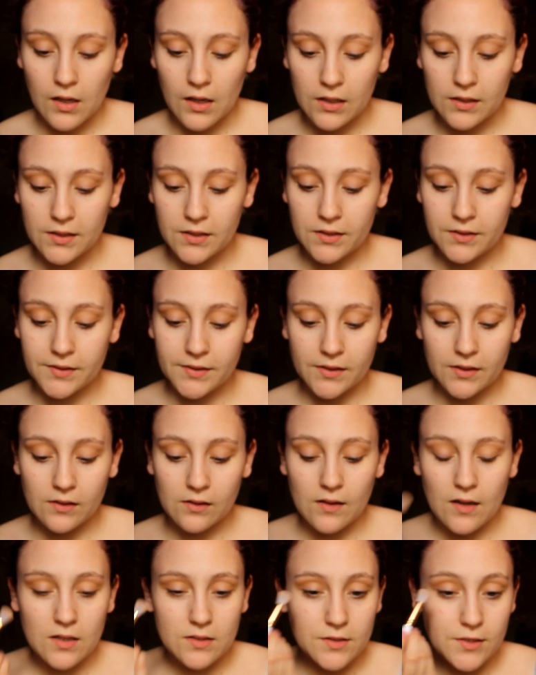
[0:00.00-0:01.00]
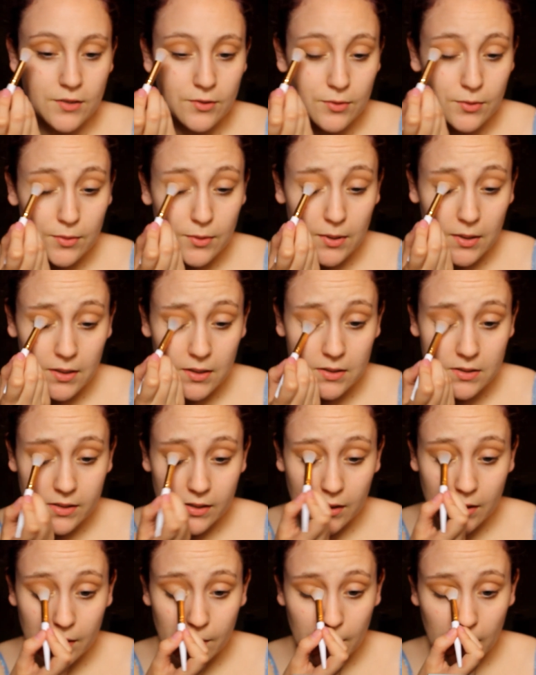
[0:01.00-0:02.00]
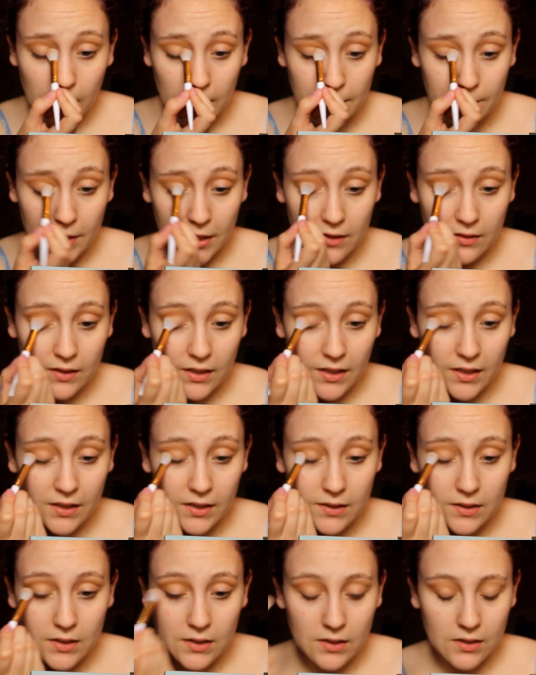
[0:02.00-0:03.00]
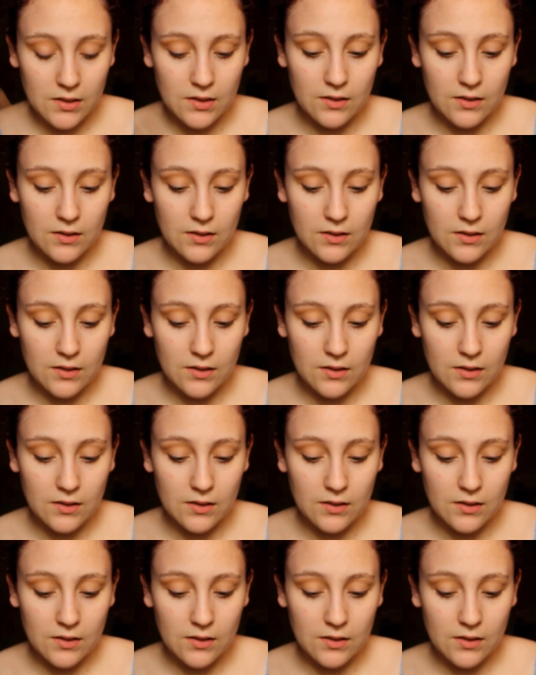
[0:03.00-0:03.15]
And do some on my lid.